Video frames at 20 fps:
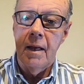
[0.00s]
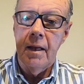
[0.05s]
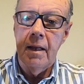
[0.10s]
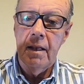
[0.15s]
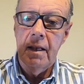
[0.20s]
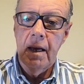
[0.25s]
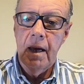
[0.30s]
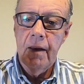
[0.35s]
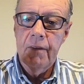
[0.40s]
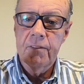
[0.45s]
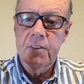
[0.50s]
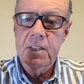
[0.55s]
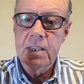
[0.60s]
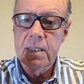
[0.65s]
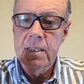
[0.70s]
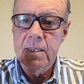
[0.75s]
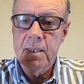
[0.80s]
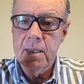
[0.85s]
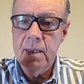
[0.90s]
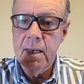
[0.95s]
the
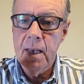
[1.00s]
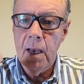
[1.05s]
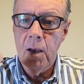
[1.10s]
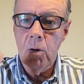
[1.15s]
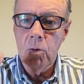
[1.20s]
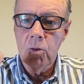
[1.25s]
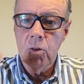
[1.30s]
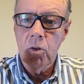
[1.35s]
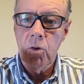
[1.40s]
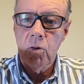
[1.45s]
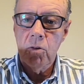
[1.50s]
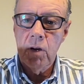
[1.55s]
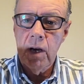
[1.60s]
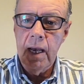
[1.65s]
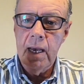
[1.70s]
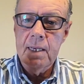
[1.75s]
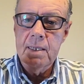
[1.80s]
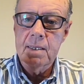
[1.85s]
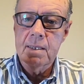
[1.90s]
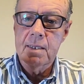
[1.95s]
FCC
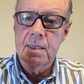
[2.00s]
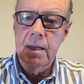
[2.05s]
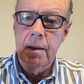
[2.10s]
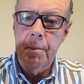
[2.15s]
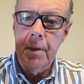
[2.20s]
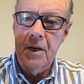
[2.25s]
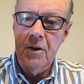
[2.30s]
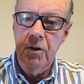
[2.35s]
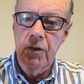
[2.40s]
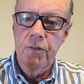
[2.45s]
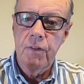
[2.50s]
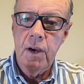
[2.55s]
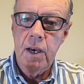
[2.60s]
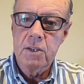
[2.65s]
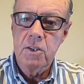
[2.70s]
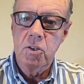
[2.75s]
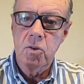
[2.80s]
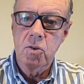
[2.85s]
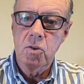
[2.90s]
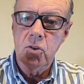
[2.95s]
authorized the
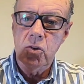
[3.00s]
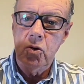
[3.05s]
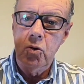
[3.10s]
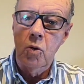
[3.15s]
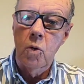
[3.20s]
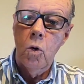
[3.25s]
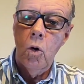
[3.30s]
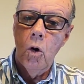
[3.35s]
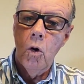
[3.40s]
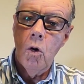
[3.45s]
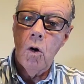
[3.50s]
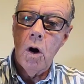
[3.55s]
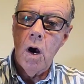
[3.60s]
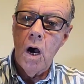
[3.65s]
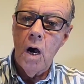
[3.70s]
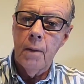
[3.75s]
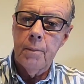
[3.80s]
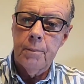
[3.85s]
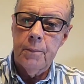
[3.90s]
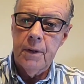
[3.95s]
manufacturers to go
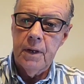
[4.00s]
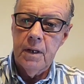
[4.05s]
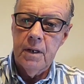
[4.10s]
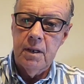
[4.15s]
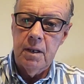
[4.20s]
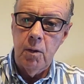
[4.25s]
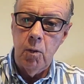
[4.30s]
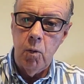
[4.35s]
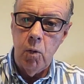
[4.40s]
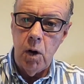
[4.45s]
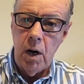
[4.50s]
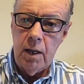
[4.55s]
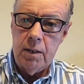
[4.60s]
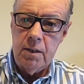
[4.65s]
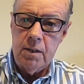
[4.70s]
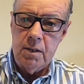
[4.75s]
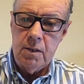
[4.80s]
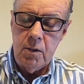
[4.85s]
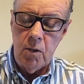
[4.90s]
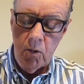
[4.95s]
up in the
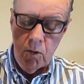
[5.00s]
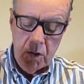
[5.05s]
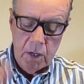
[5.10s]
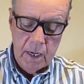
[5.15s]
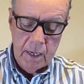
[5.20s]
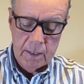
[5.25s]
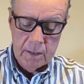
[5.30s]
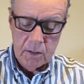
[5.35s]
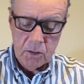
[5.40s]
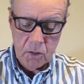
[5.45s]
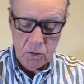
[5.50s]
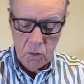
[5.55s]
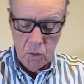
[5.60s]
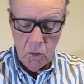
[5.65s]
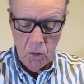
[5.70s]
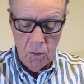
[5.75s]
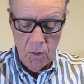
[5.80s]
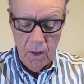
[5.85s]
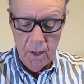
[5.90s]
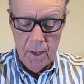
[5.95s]
watts, okay?
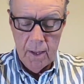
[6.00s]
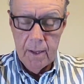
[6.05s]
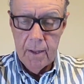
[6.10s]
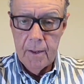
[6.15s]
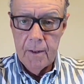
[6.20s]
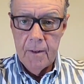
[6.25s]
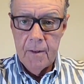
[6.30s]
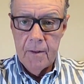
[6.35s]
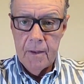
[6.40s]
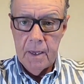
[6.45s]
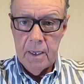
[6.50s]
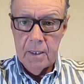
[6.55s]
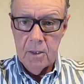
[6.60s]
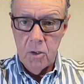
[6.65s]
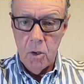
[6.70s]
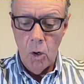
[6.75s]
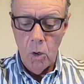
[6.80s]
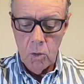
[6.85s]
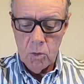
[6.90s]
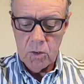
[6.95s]
So it
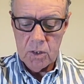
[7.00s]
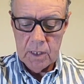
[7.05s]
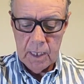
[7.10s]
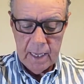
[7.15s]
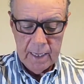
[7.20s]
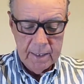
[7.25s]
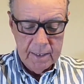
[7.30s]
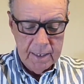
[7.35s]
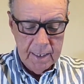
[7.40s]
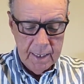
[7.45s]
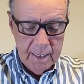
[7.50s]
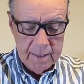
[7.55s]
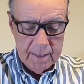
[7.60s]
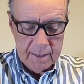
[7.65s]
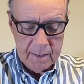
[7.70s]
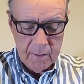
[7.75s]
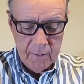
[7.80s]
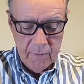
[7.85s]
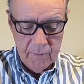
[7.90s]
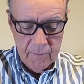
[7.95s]
goes like
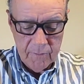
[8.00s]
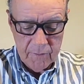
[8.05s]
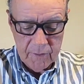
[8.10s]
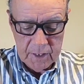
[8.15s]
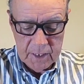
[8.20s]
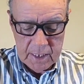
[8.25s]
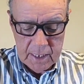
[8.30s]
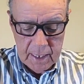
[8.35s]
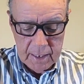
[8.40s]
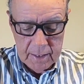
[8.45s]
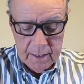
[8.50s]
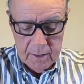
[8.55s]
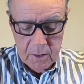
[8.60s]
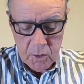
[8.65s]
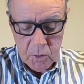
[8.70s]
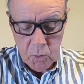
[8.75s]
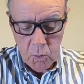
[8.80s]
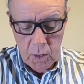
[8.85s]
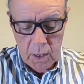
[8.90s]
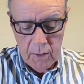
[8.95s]
this.
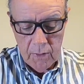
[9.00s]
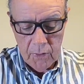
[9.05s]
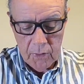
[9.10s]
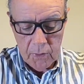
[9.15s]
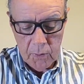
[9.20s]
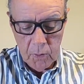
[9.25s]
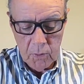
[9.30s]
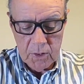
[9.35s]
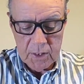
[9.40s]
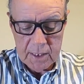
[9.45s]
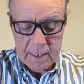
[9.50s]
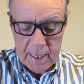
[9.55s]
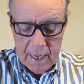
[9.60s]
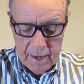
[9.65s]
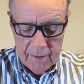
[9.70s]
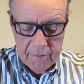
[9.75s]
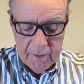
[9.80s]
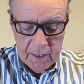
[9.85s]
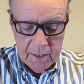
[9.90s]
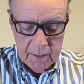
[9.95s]
Channels 1 through
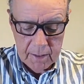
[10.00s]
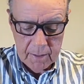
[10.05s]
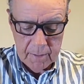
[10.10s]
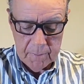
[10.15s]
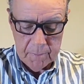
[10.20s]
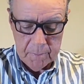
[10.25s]
7,